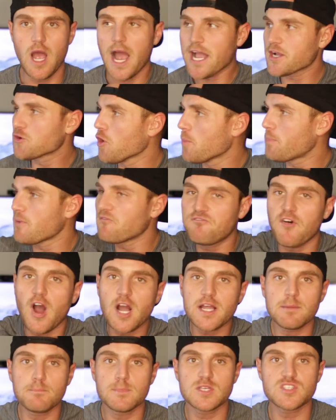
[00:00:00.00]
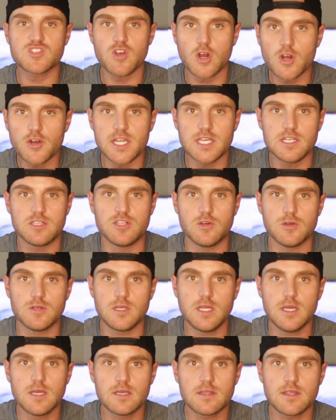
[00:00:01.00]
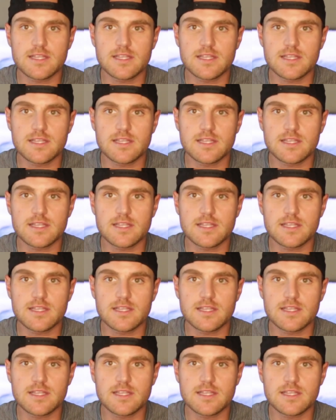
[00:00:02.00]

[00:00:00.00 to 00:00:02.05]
I grew up in Missouri, dude.